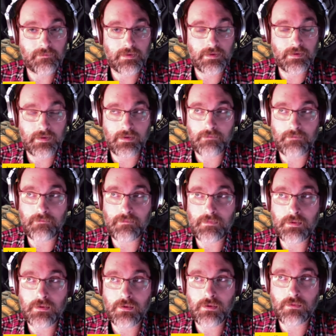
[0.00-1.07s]
um,
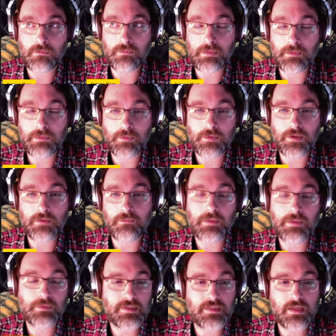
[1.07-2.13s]
you know, people would
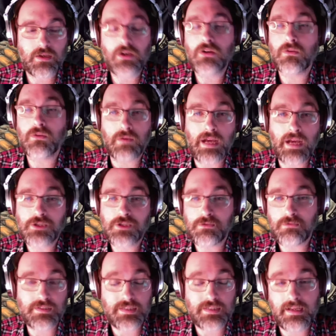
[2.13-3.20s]
people say, "Oh, action
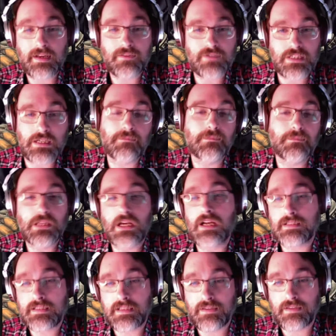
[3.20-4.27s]
movies, they got dumb
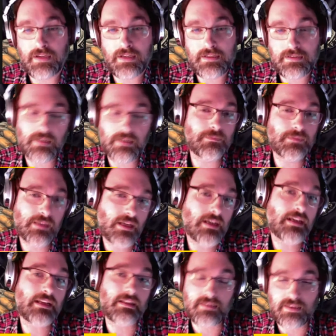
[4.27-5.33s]
plots and they've got dumb
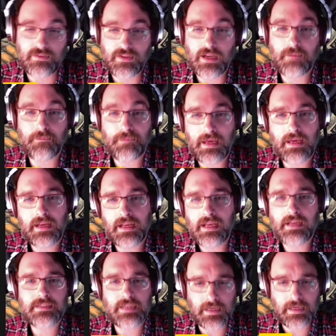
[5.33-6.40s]
lines and they've got bad
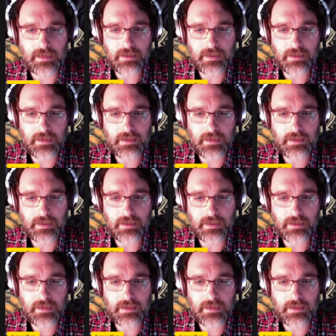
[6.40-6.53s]
acting."